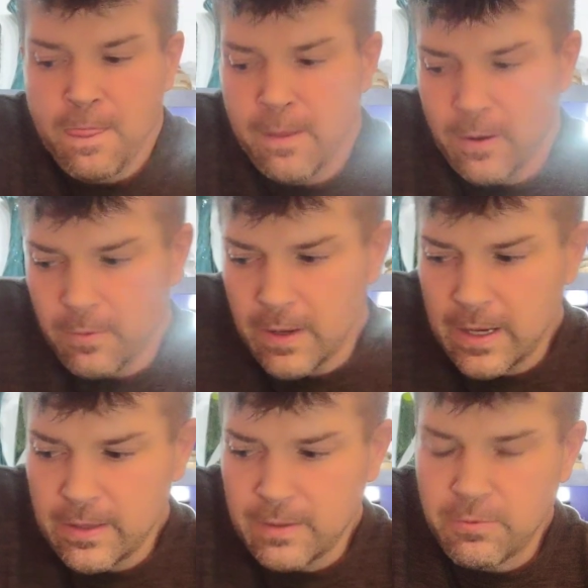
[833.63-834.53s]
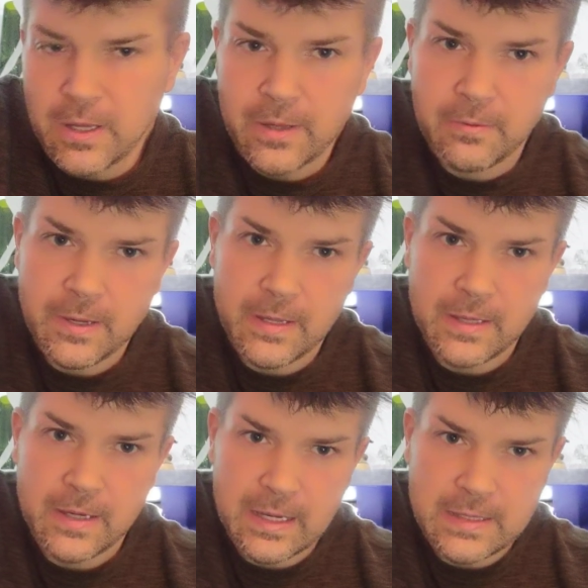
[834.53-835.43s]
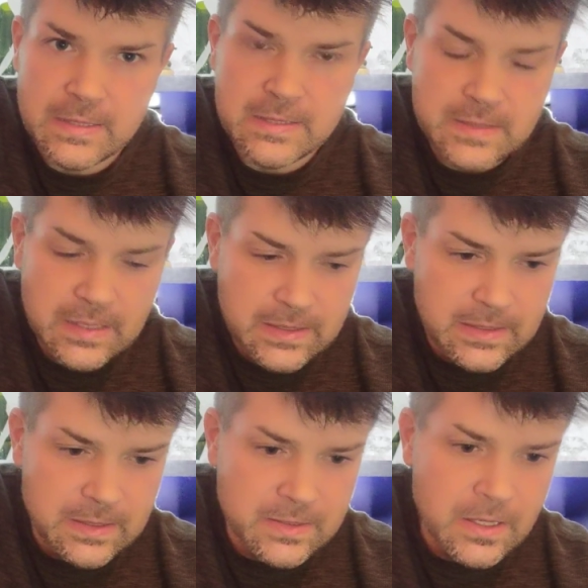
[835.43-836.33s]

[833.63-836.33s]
probably around in the 1960s.